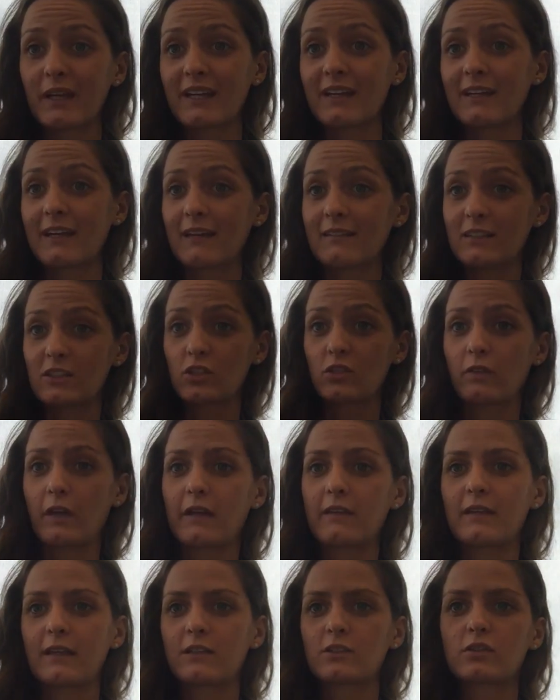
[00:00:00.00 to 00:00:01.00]
I can get this
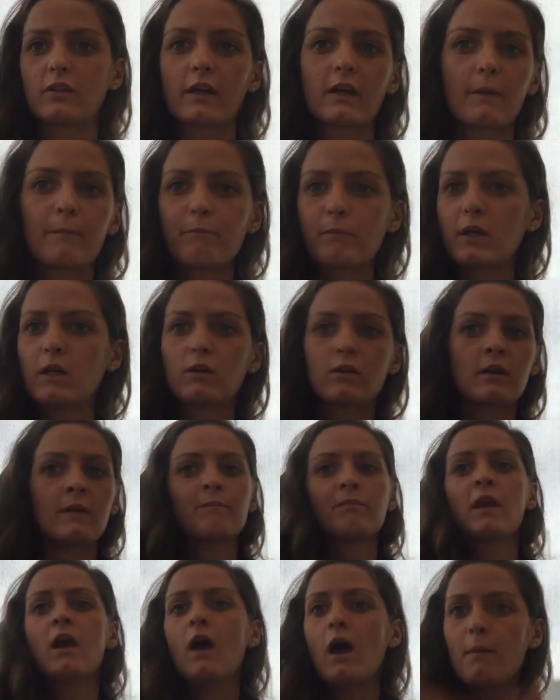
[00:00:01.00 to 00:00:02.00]
great thing, so I can build
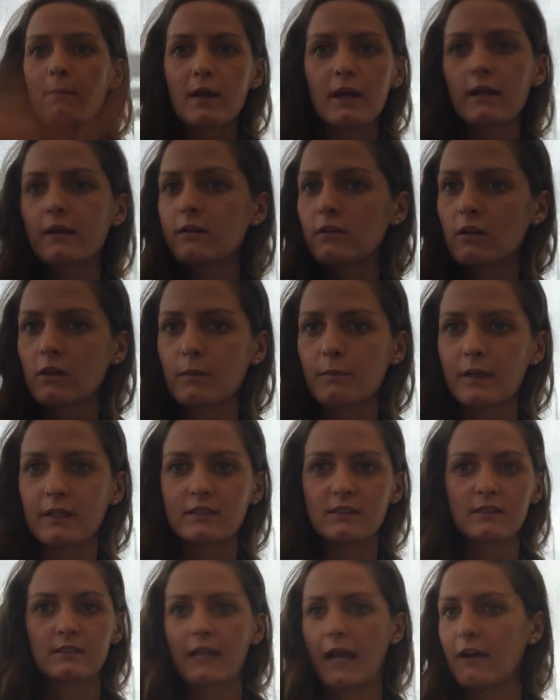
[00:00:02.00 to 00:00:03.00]
$1 million
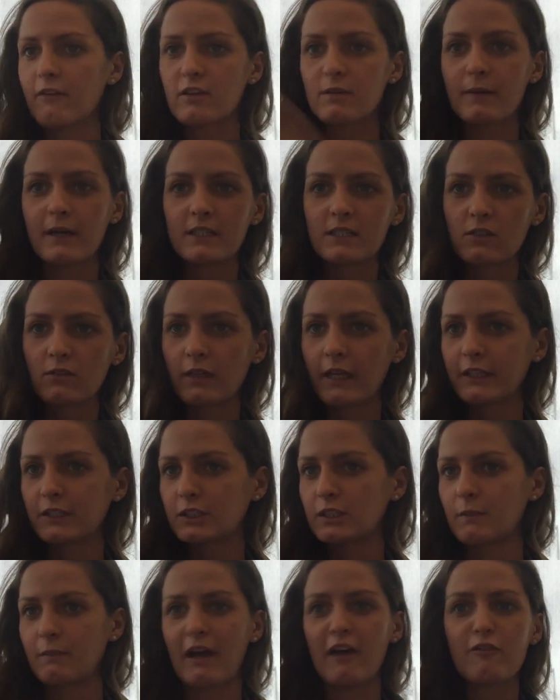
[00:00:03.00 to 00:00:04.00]
business, have an amazing
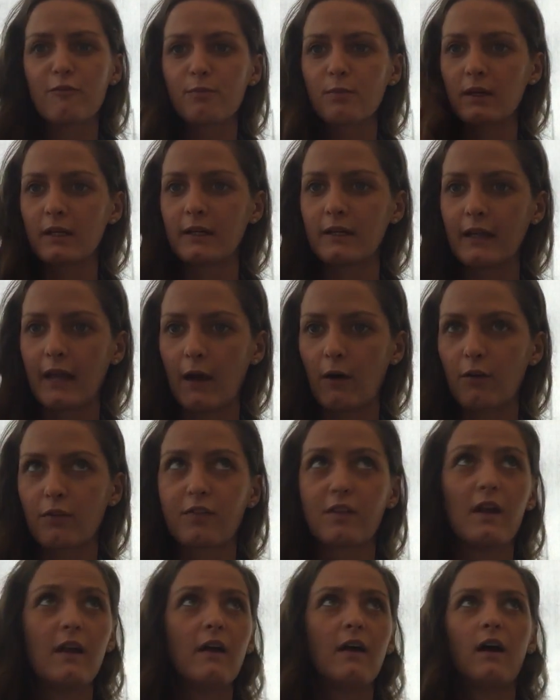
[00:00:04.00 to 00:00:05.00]
relationship, have brilliant health,
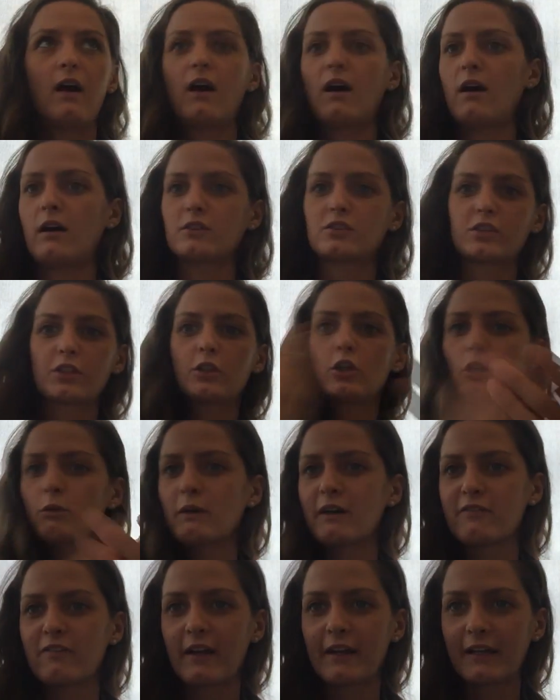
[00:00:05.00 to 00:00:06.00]
secure
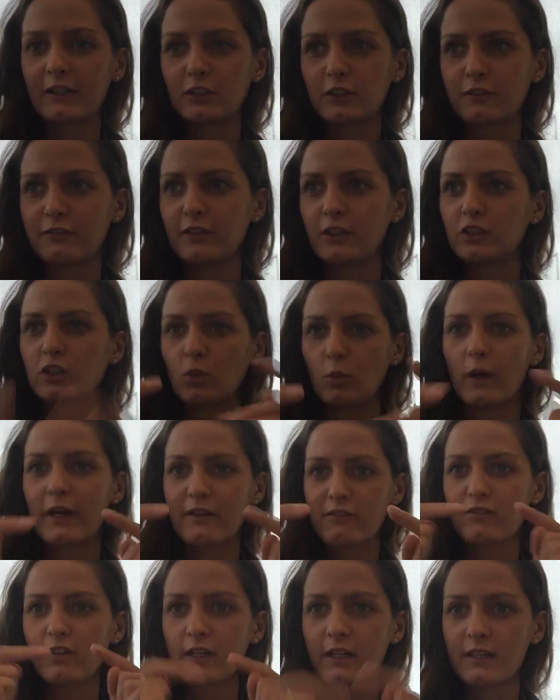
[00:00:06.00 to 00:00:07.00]
my financial future,
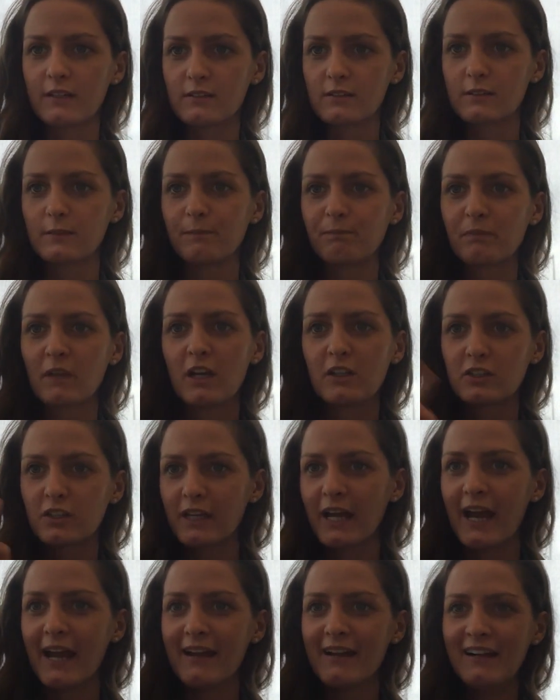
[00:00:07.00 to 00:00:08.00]
whatever it is.
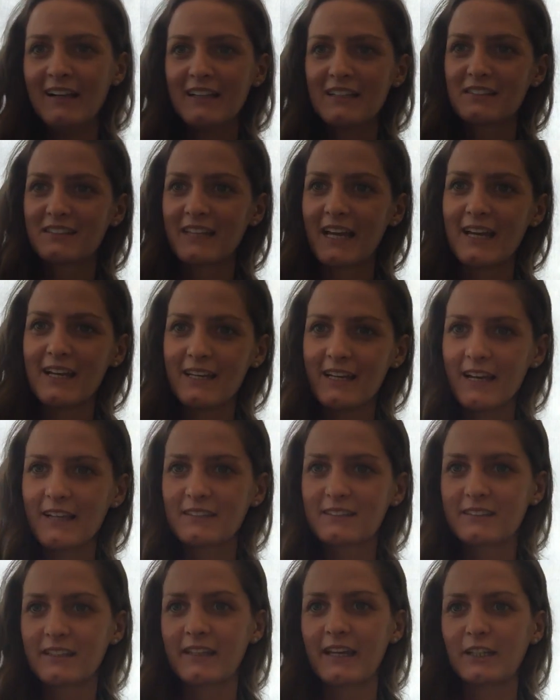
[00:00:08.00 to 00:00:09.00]
Today, say
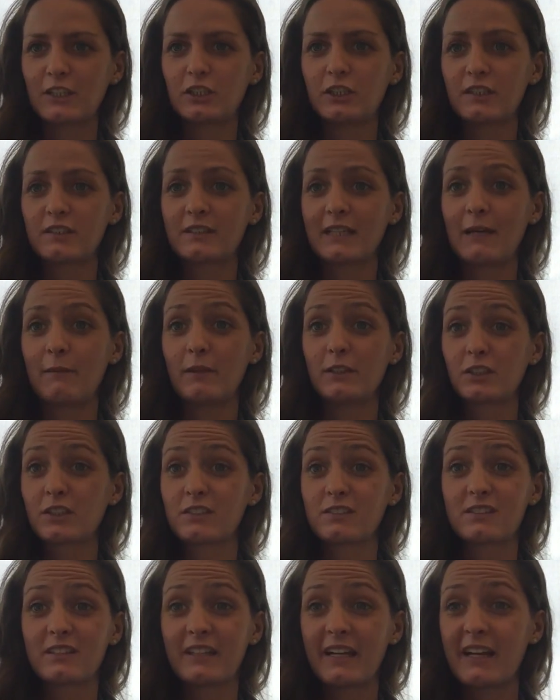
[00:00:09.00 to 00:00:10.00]
yes to that shit sandwich,
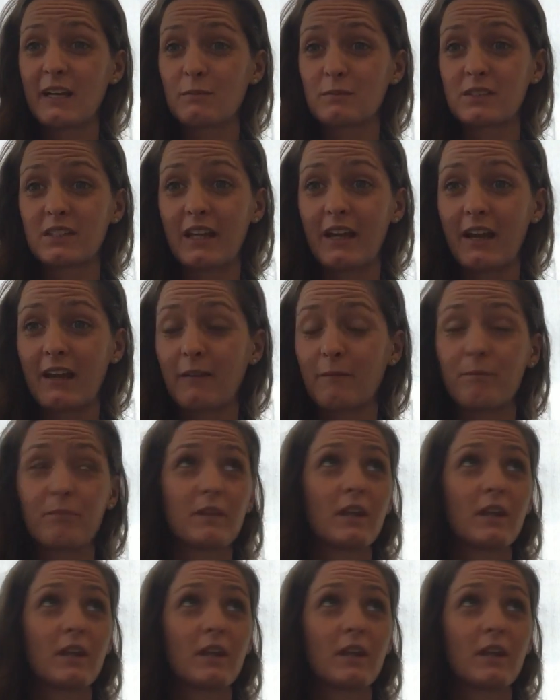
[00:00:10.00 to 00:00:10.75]
because today I'm saying,